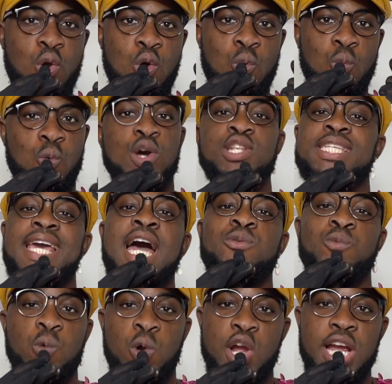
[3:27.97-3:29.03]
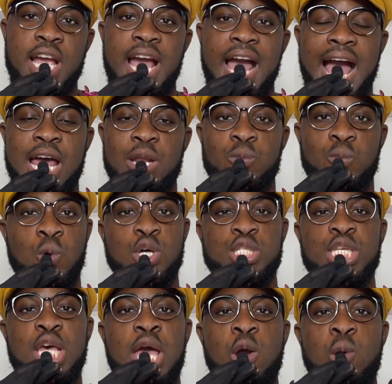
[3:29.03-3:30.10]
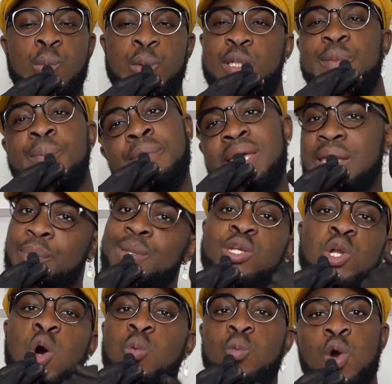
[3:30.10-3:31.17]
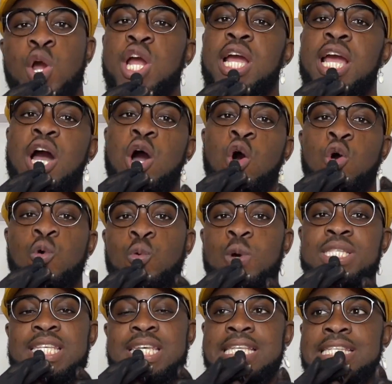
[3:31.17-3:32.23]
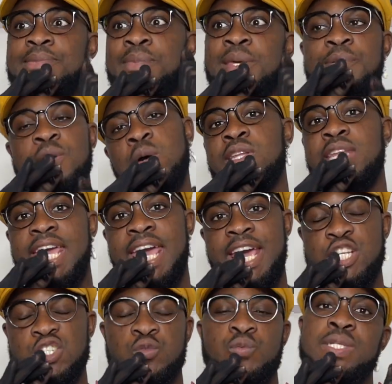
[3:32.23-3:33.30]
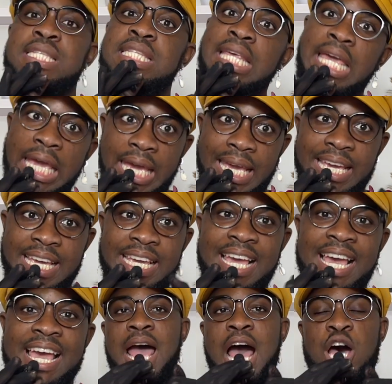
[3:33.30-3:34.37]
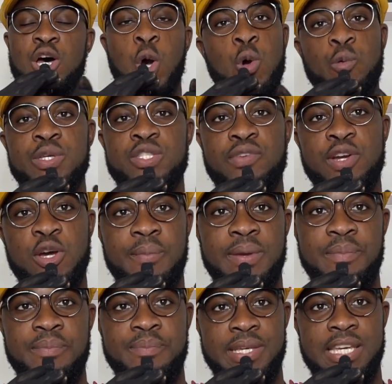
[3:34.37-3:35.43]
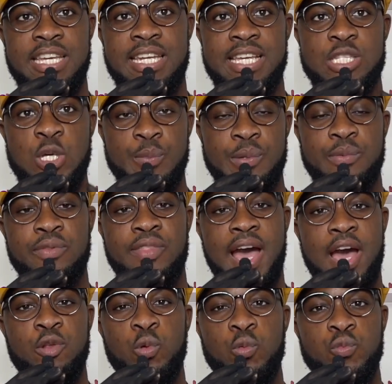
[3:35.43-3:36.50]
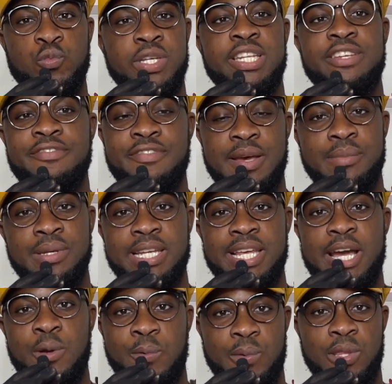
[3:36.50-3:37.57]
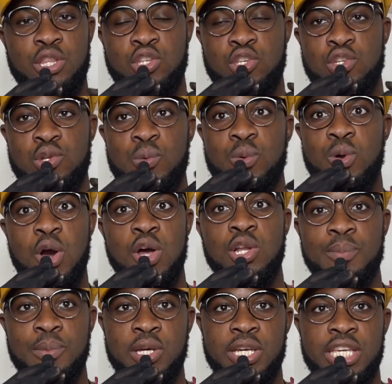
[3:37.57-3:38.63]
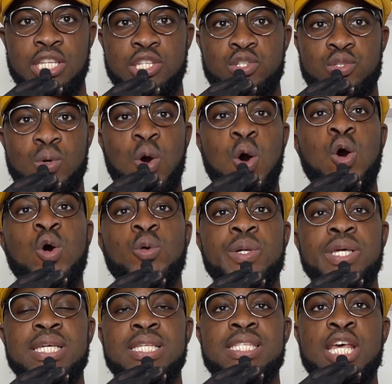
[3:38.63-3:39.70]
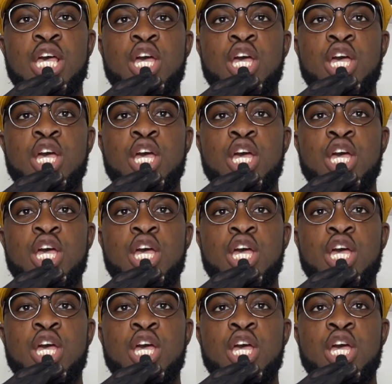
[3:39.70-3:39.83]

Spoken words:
what can work and what will maybe not work, or what is maybe on the edge risque. I always recommend beginners or people that are not really familiar with color blocking to always